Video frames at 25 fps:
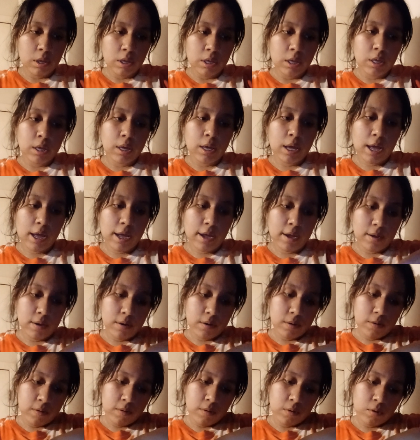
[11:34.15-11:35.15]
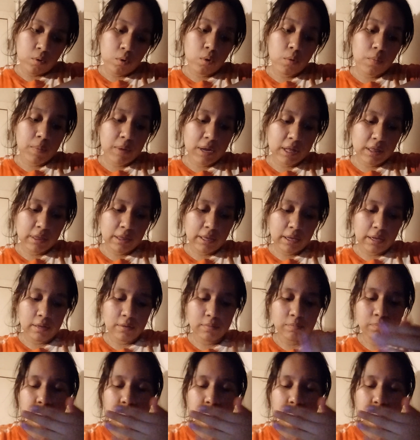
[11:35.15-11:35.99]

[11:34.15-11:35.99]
Yeah corbata.